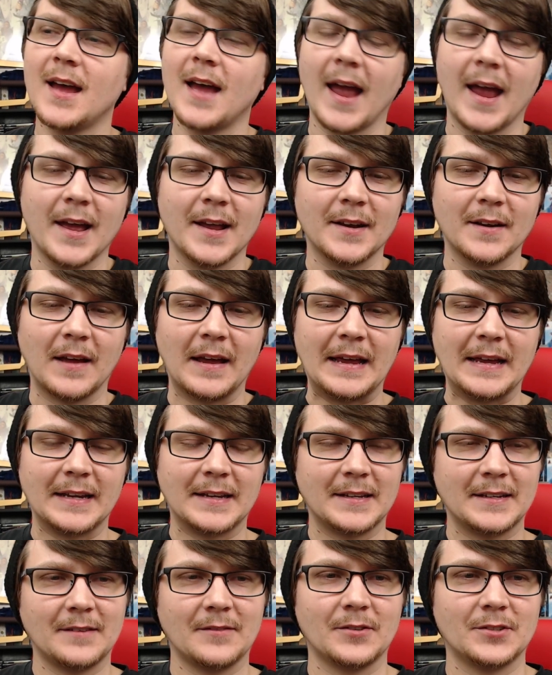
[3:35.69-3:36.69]
And it
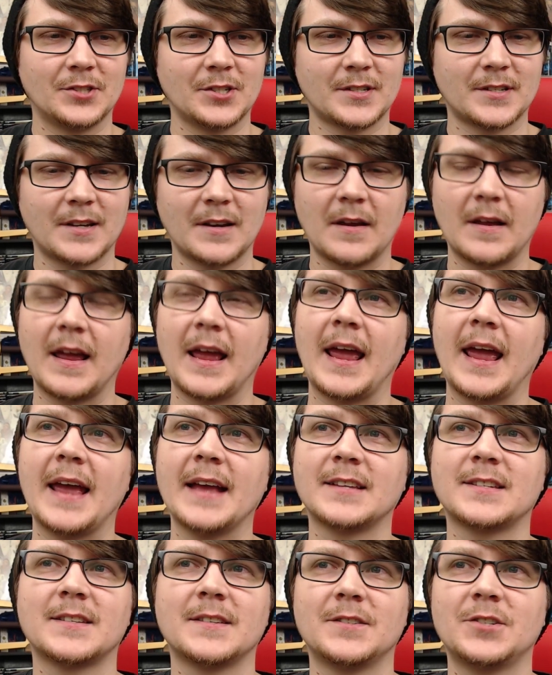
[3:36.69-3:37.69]
just,
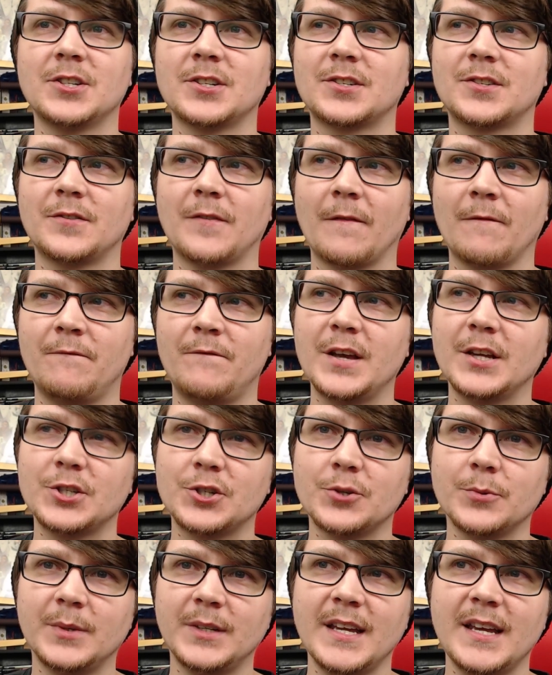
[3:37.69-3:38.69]
It's just
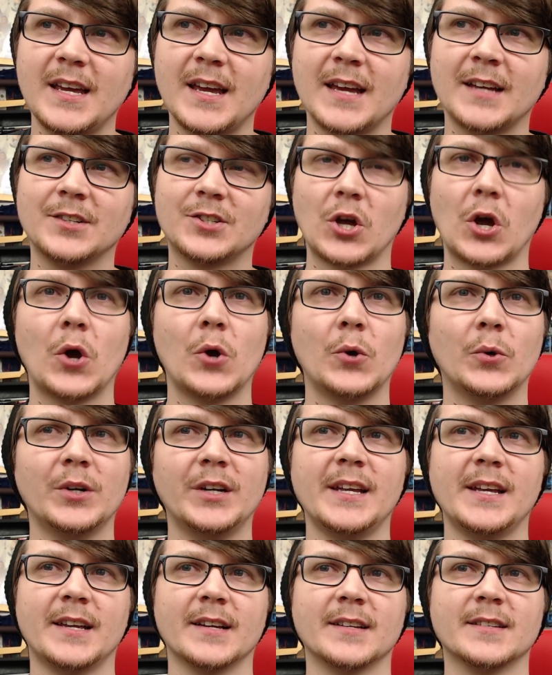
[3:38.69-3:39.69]
visually and
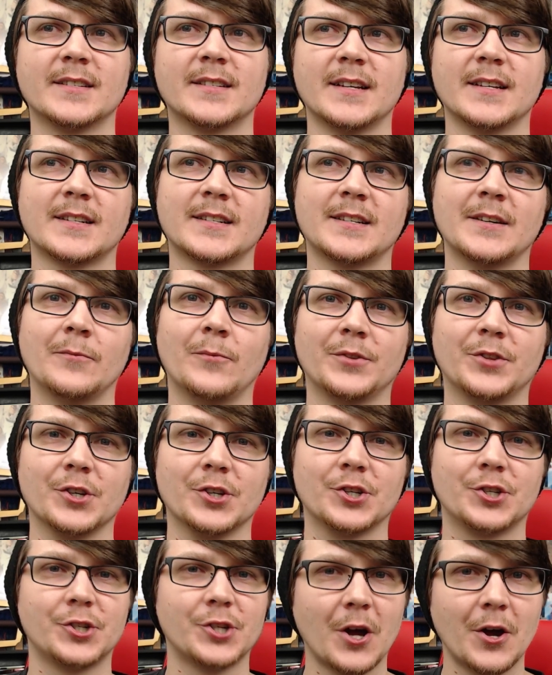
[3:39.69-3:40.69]
tonally consistent with the
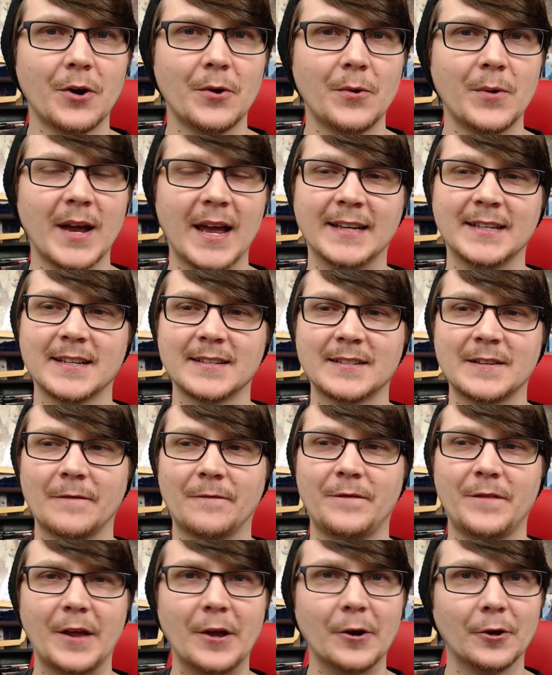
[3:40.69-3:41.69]
show. It doesn't
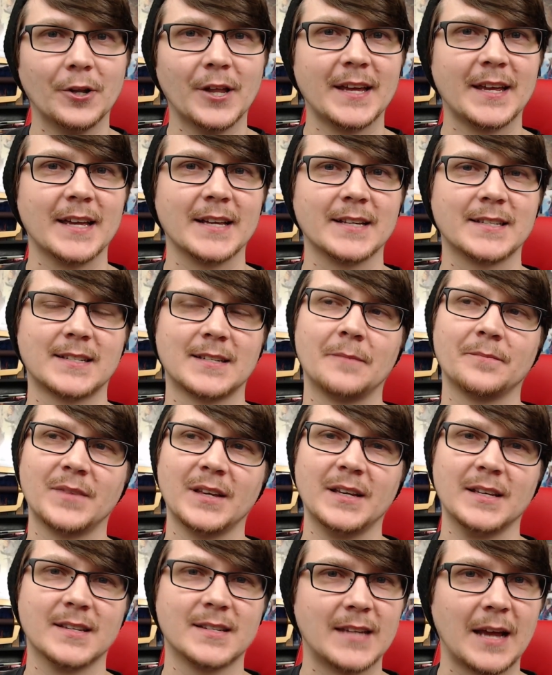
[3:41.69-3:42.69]
feel like it's
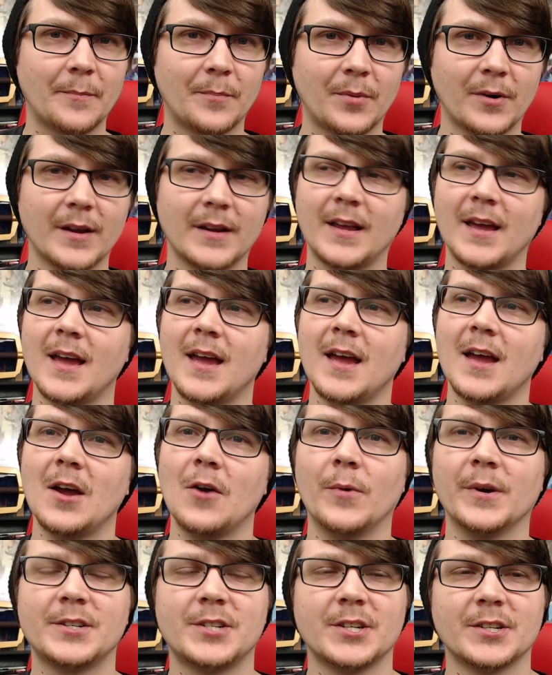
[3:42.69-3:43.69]
something separate,
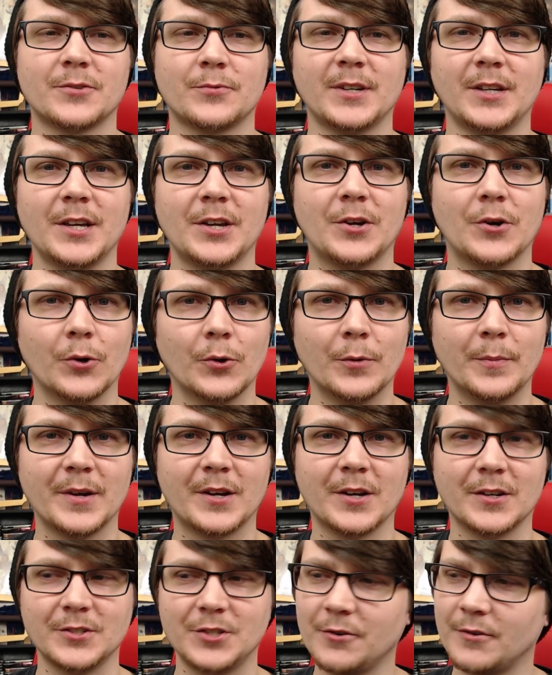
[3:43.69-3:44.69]
which is really cool
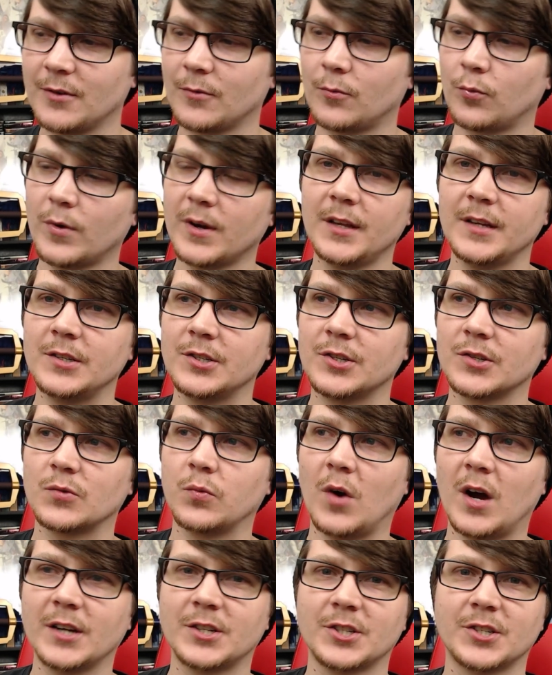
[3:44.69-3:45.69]
because you could really just
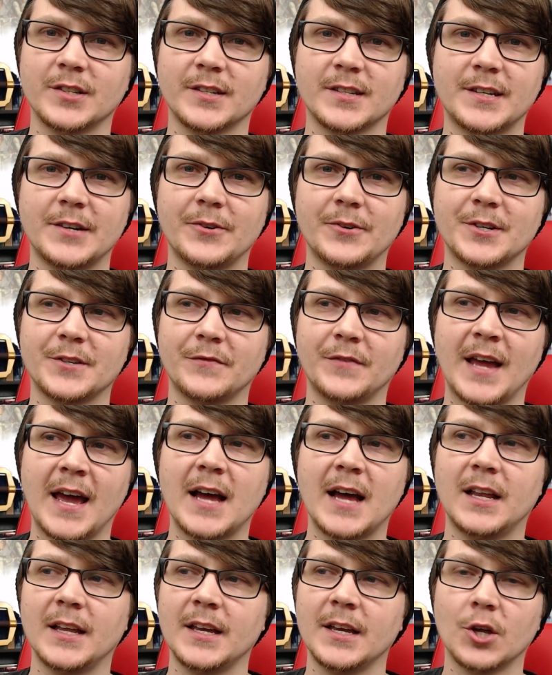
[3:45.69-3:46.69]
watch the series
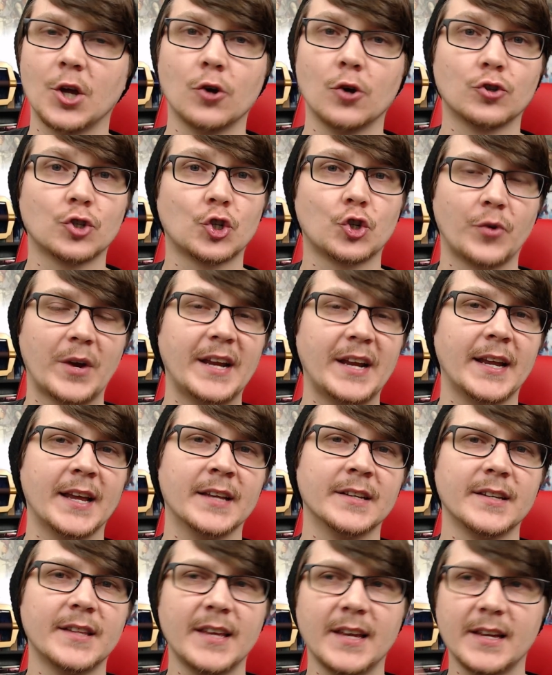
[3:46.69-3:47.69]
finale and go straight
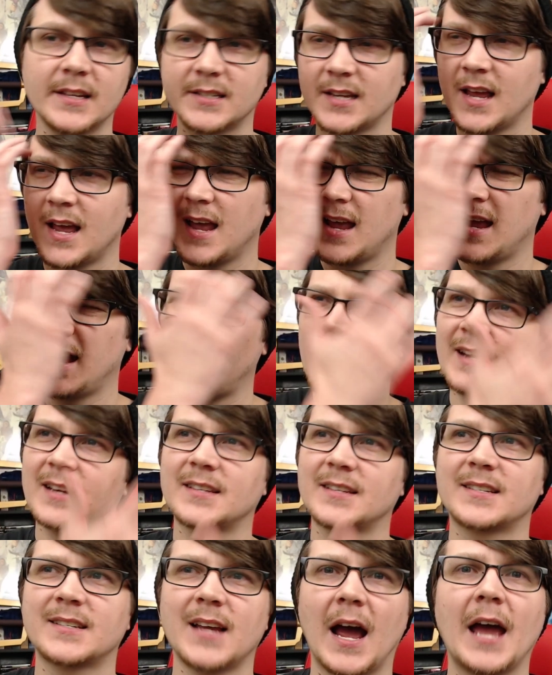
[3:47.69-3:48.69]
into this. And
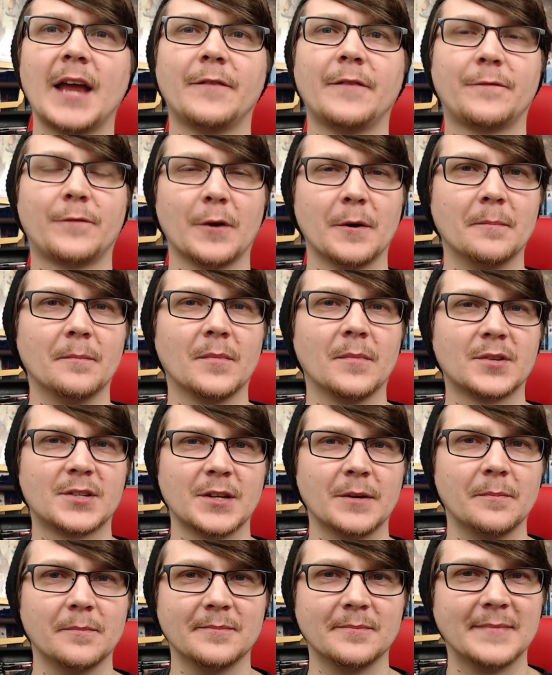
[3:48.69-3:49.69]
aside from
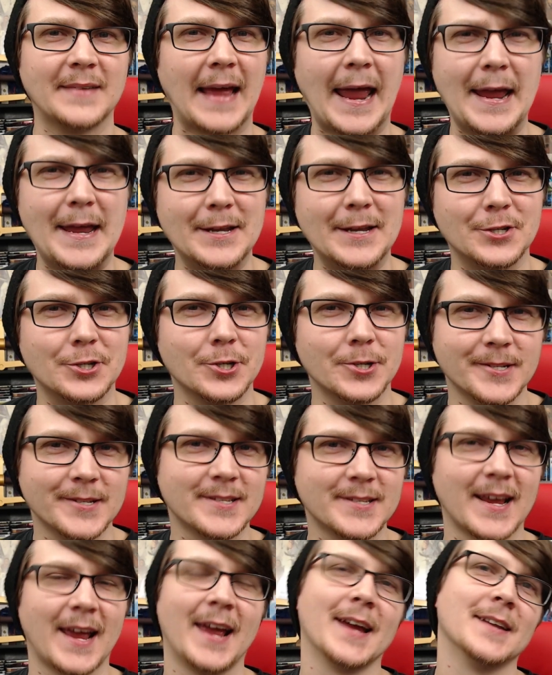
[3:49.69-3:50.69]
some
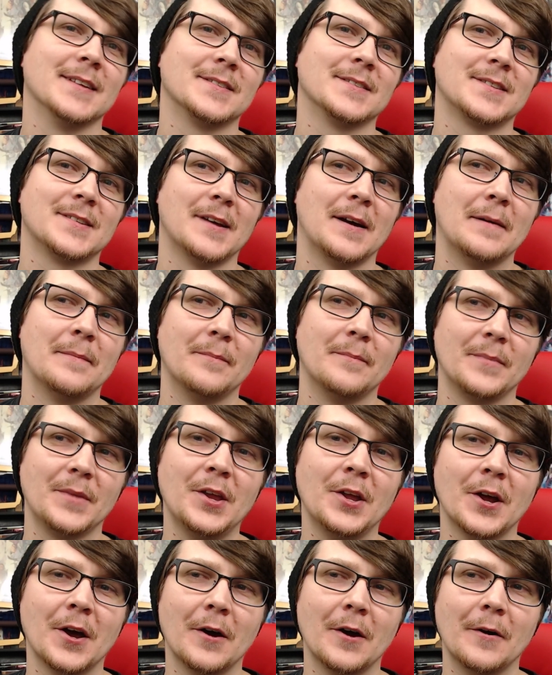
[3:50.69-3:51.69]
ages and some,
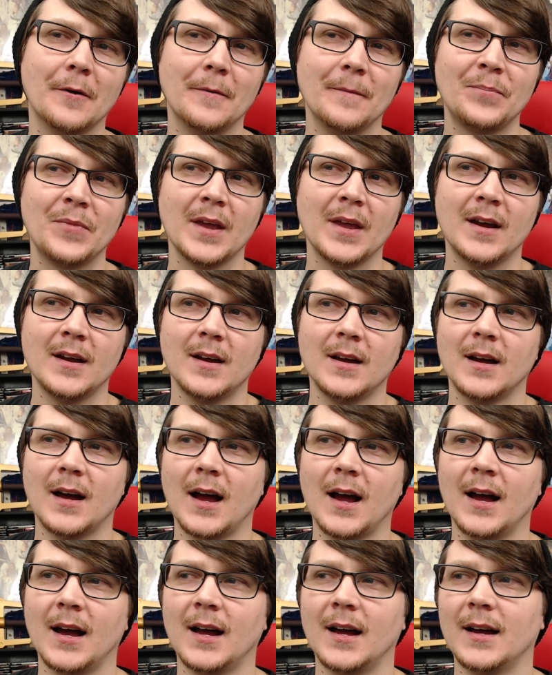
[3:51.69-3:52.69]
you know,
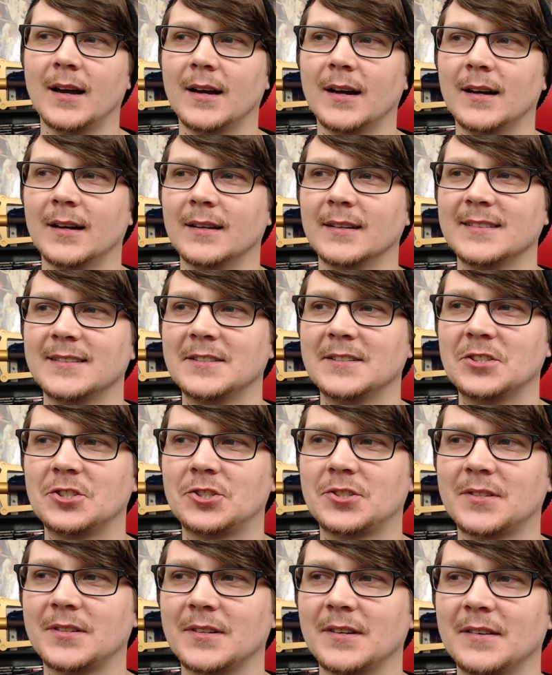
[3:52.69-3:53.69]
uh,
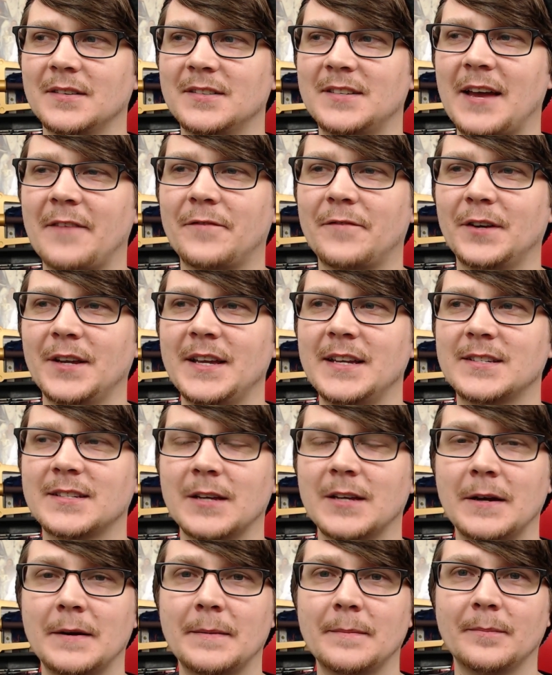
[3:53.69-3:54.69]
definitely
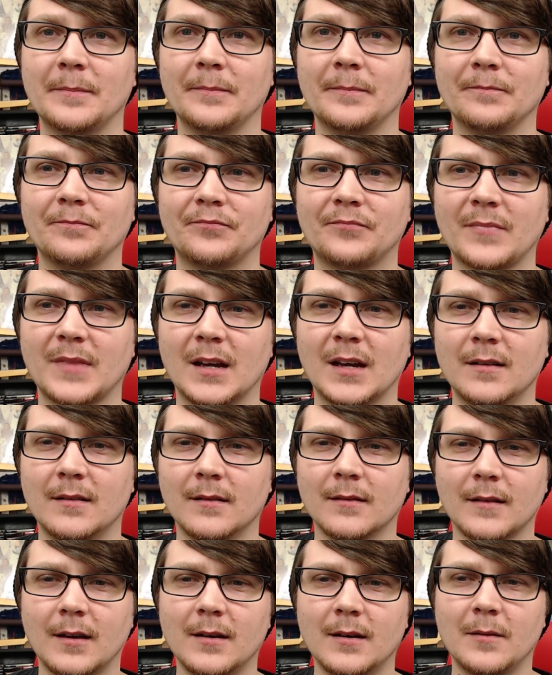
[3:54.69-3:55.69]
some
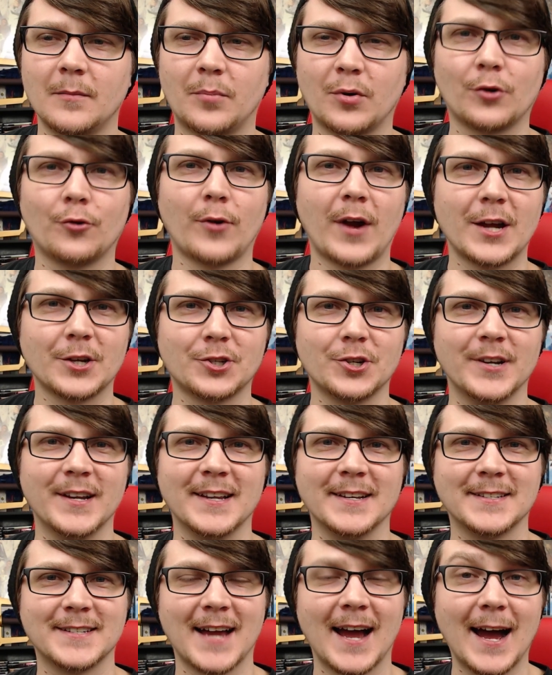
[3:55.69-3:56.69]
progression
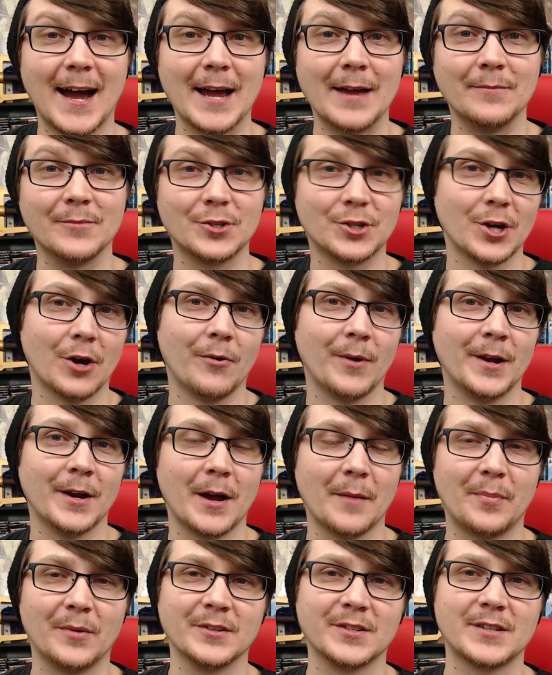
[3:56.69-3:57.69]
in time showing
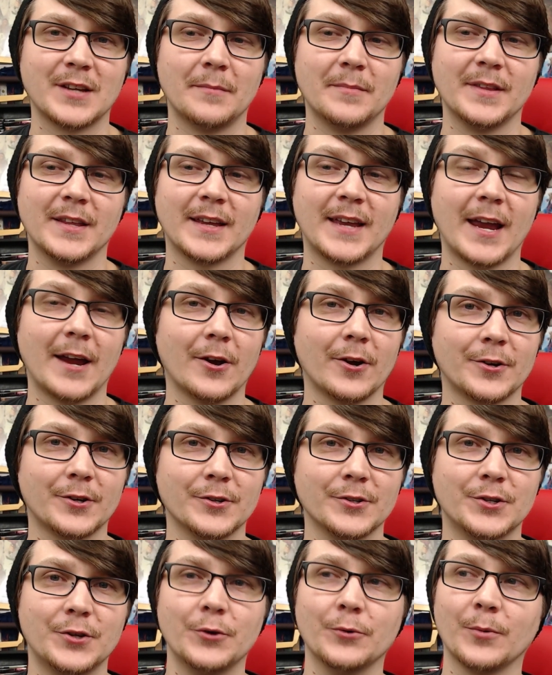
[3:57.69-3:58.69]
up on some of the
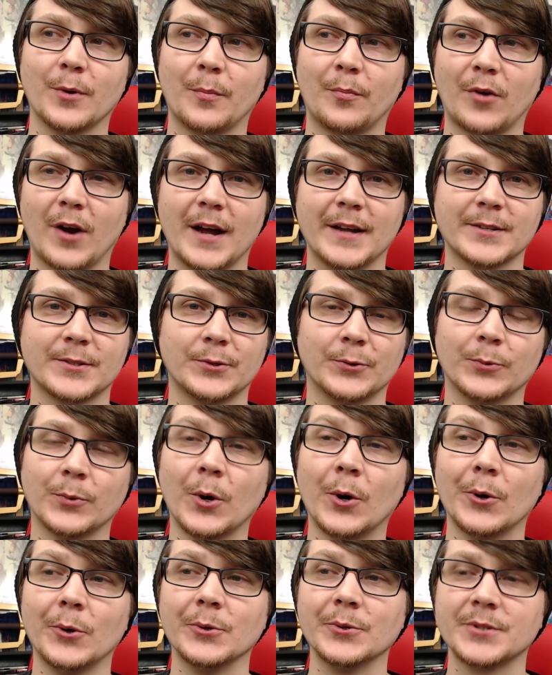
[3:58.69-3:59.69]
characters who reprise their
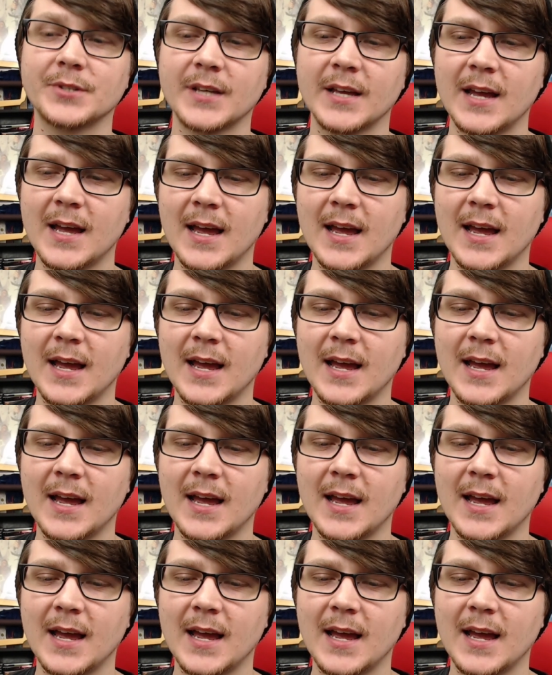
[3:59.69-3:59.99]
roles,